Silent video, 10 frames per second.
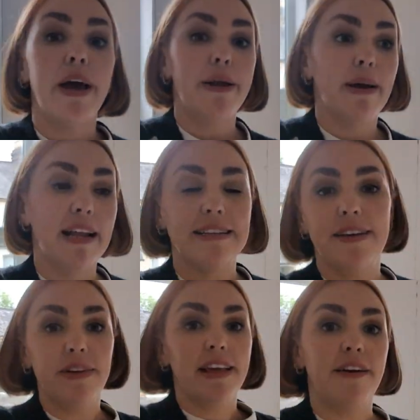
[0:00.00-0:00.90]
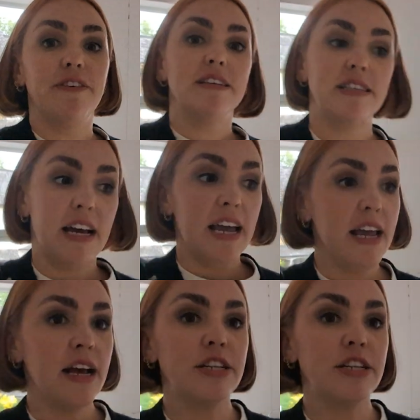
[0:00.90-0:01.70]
anyway, let's leave it there for today.